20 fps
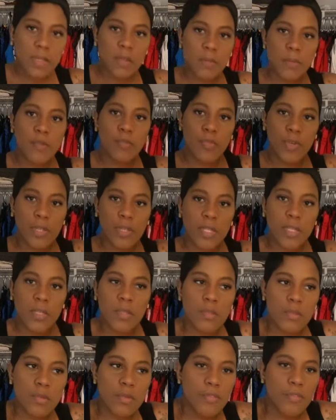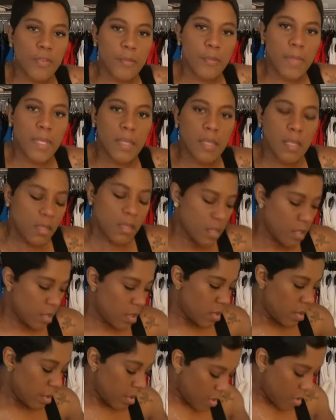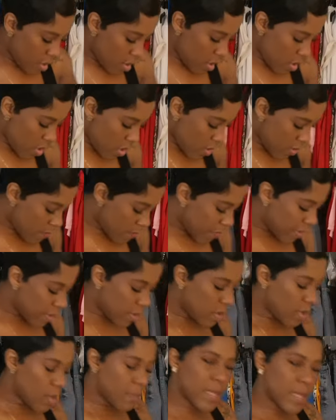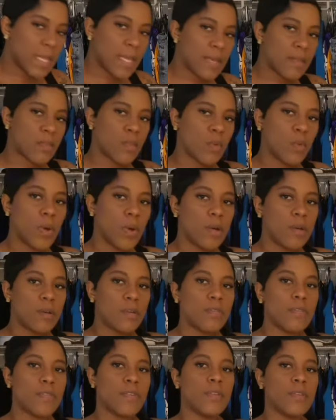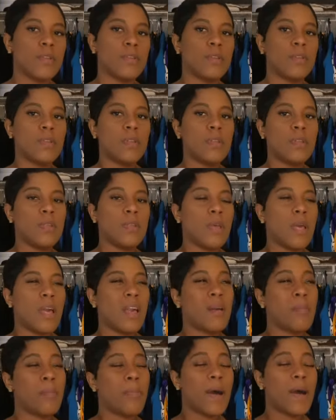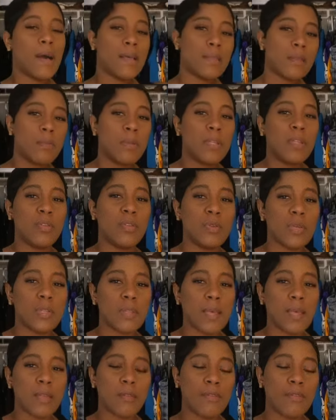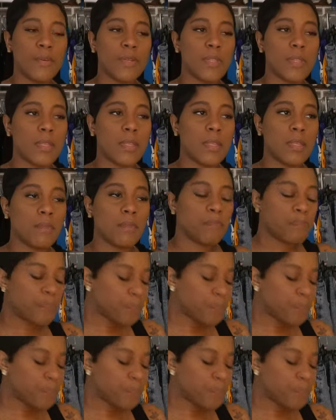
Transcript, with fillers: has been really good too for me. Um, I'm a size 12. I could possibly do a size 14,